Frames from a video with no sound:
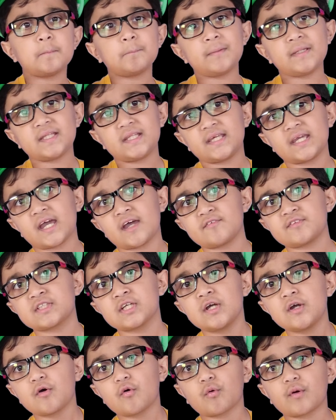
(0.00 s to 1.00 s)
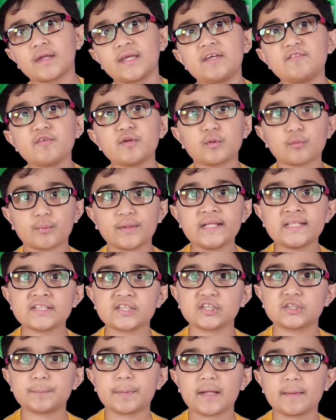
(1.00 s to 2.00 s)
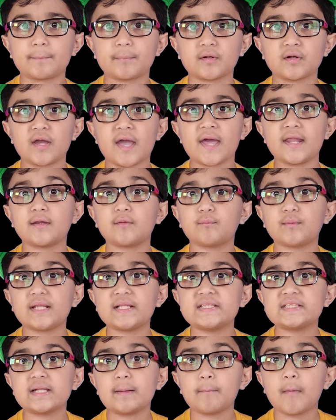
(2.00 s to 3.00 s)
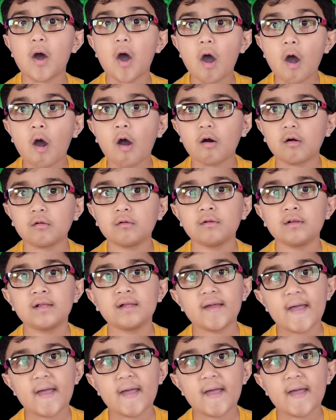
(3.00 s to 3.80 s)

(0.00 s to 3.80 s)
PDFs, or even a research paper, and it reads them all.